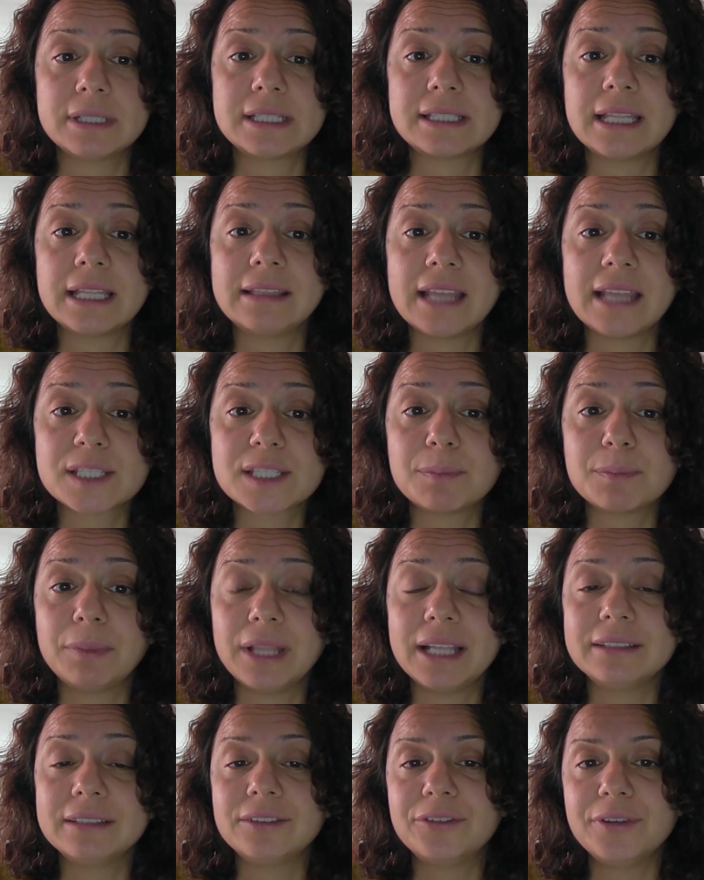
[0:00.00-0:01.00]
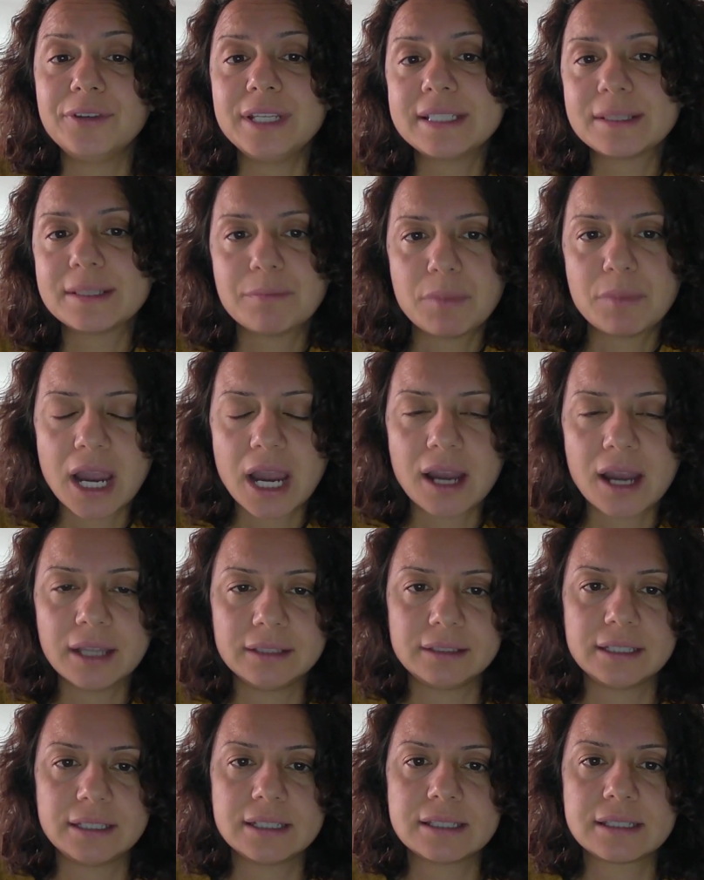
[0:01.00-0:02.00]
that explain the reason behind
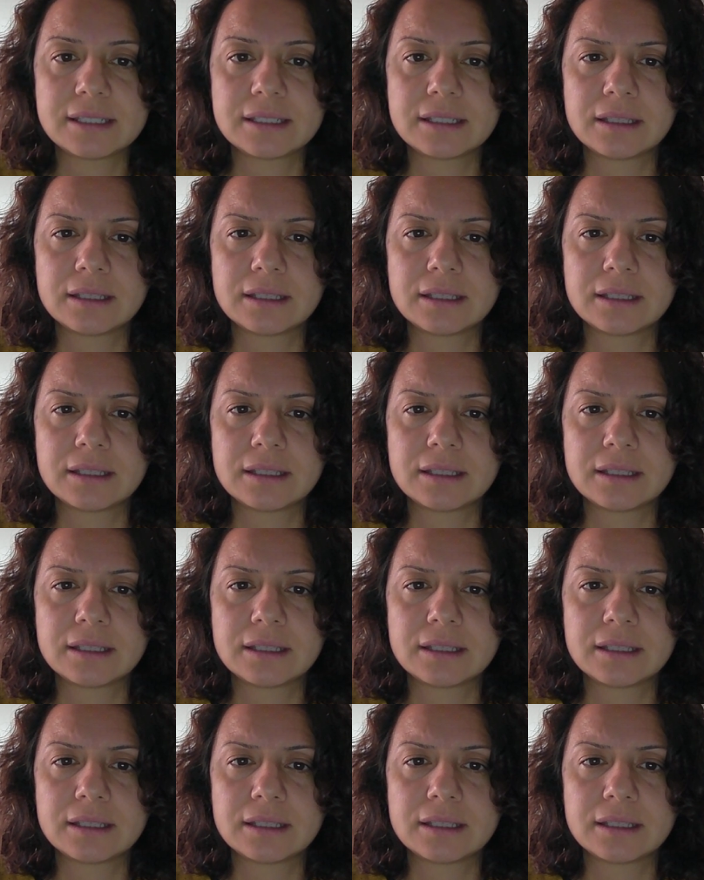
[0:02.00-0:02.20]
this.